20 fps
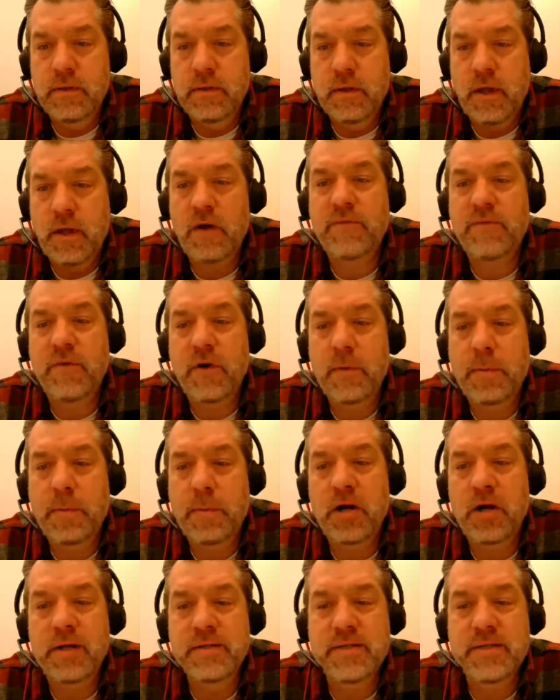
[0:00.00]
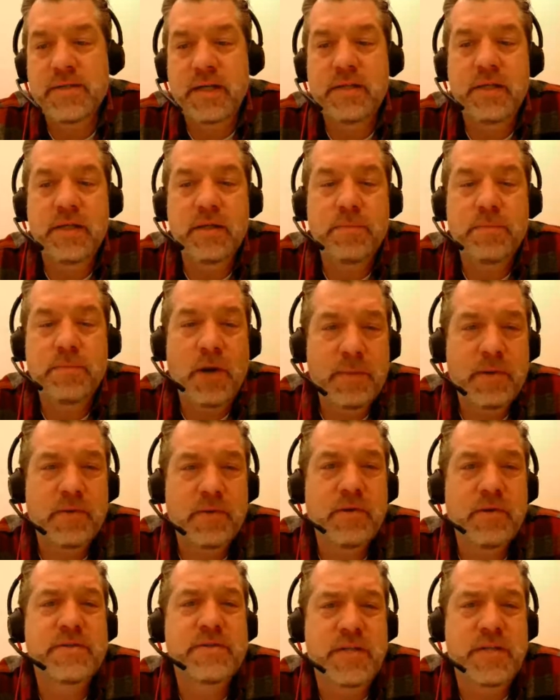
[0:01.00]
How far apart is ideal? Probably
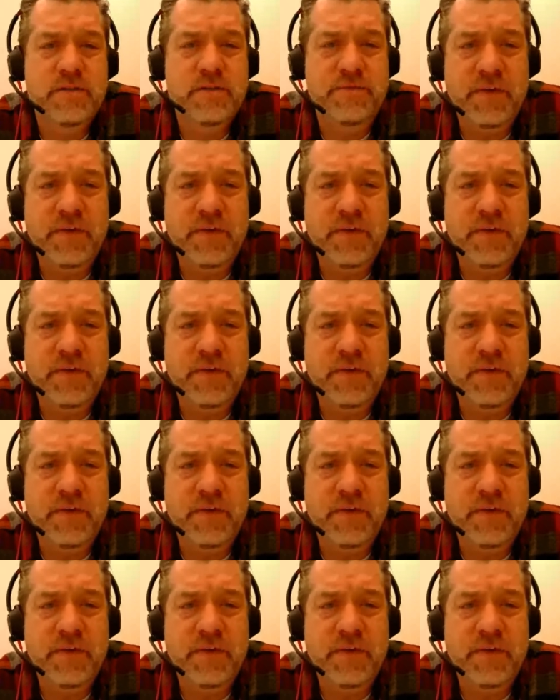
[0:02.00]
around 6